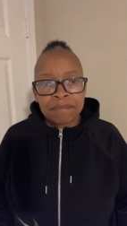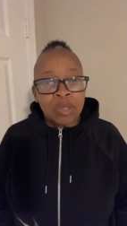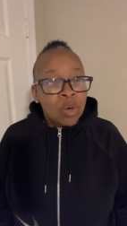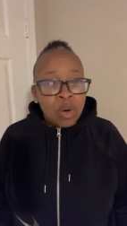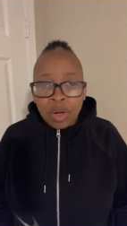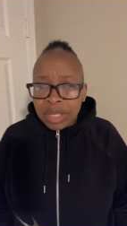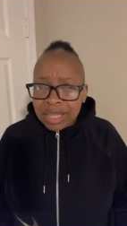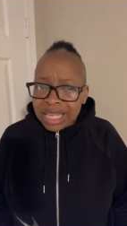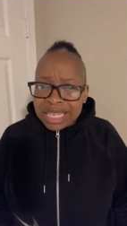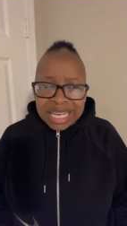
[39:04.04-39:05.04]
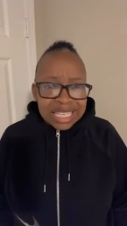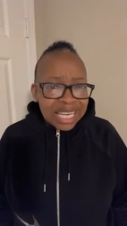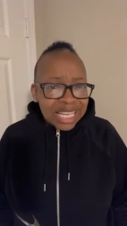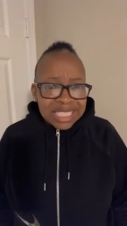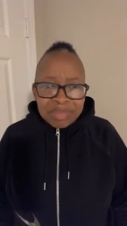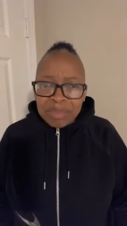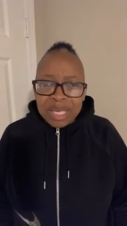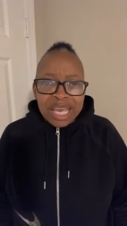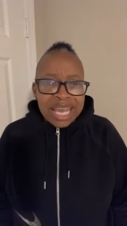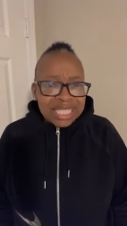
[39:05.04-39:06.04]
The only thing that gets
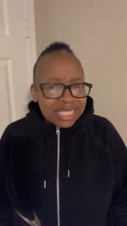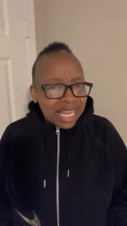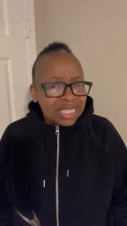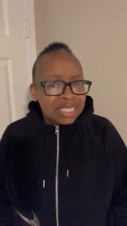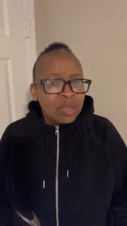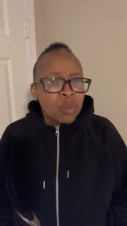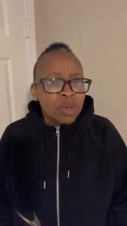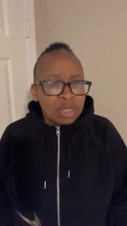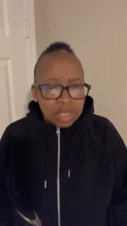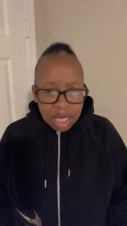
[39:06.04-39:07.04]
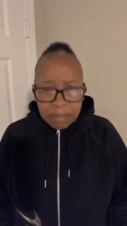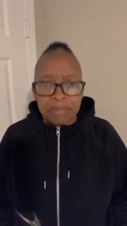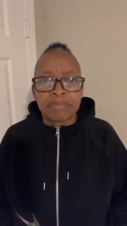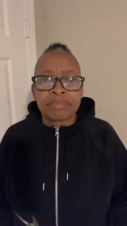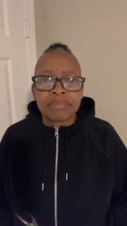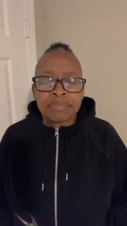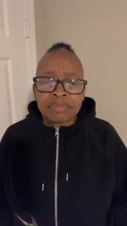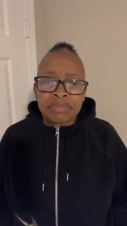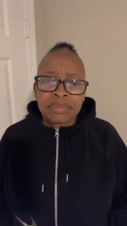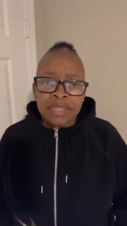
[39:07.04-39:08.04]
me excited and worked up
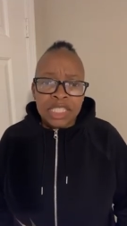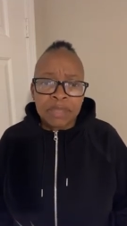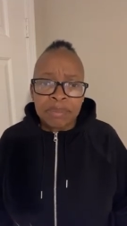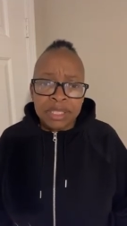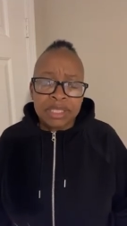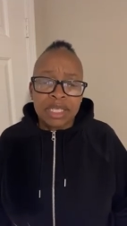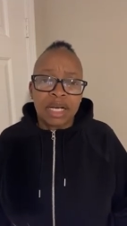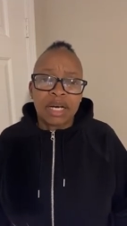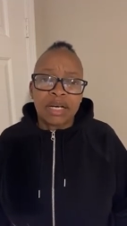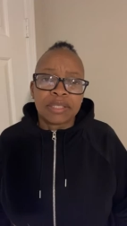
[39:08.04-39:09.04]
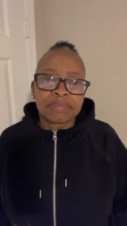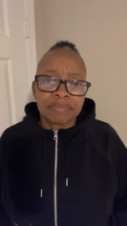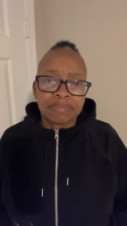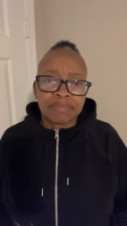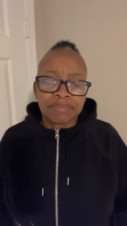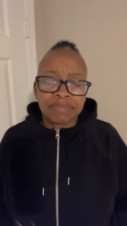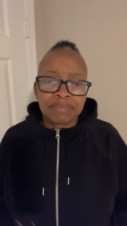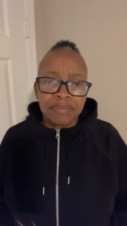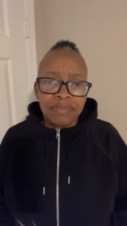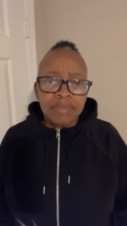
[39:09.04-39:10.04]
is pleasing God.
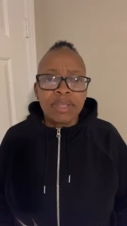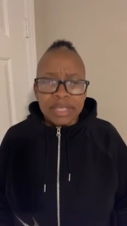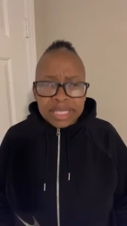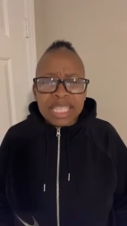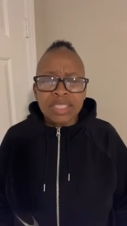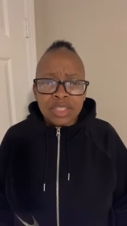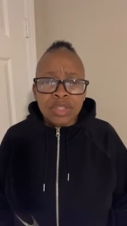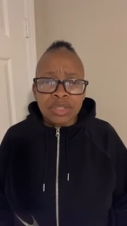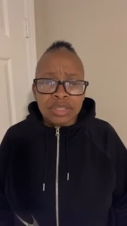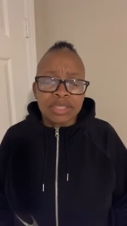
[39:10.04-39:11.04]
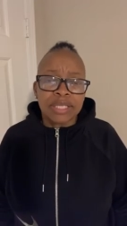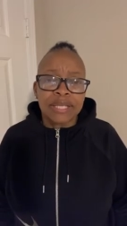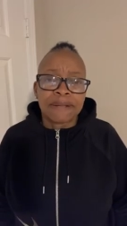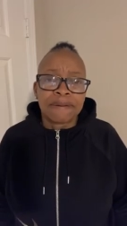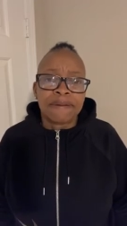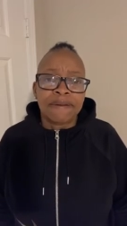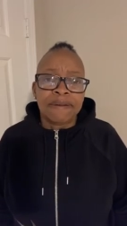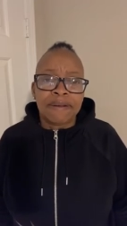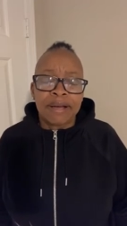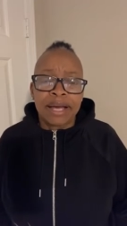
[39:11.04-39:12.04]
That's a choice.
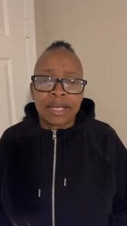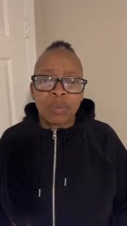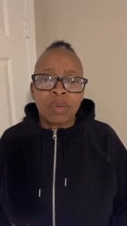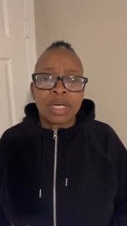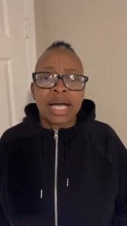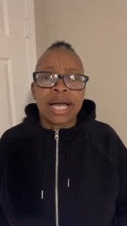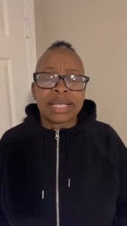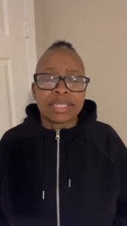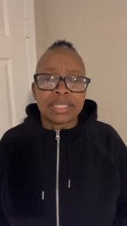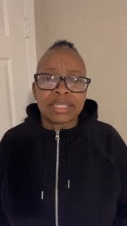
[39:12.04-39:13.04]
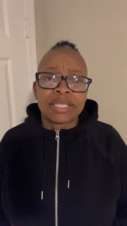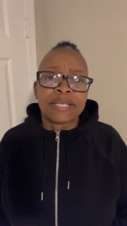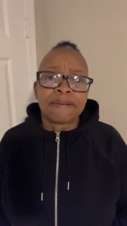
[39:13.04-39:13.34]
And I work hard at it.